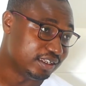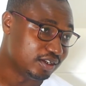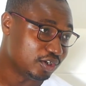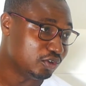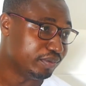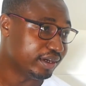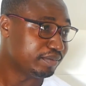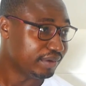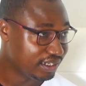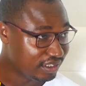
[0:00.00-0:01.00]
or you make
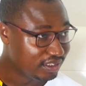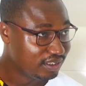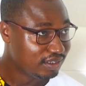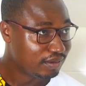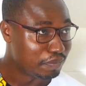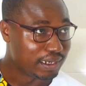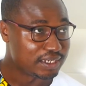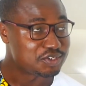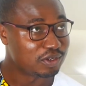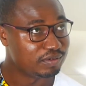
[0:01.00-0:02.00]
money by
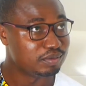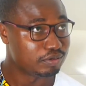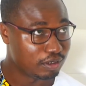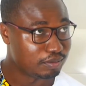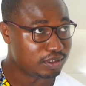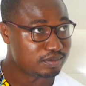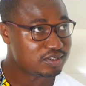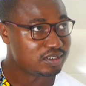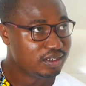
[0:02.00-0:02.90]
solving problems.